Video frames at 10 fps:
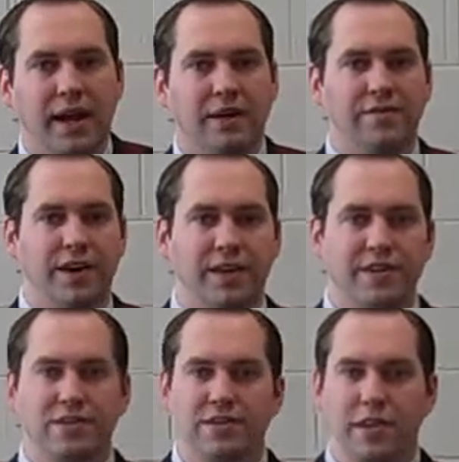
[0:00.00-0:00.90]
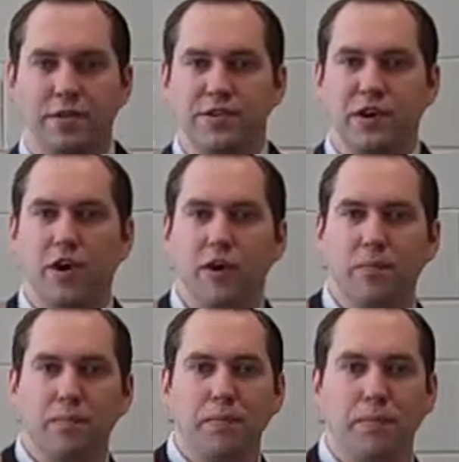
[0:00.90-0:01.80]
The financial statements are
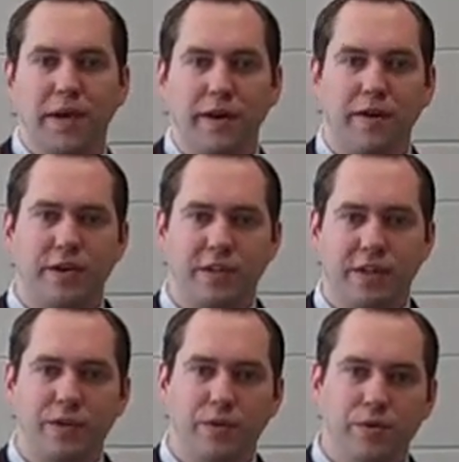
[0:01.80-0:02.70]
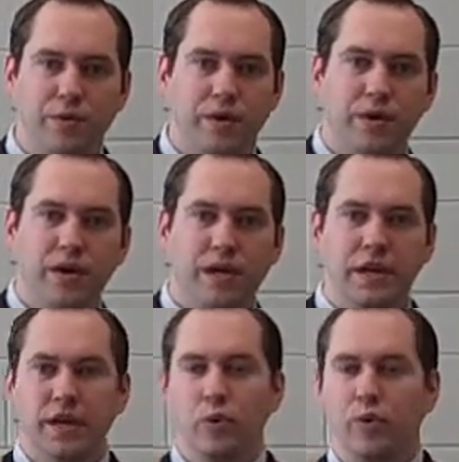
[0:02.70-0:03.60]
prepared in that order.
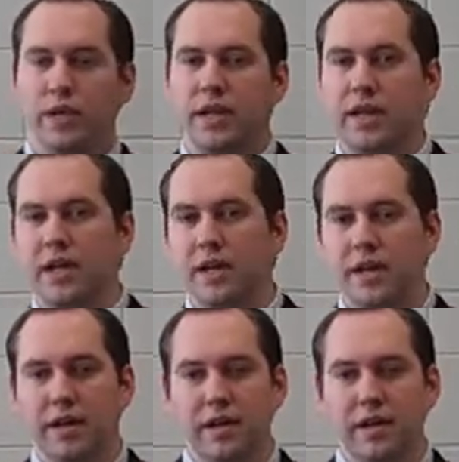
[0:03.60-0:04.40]
We need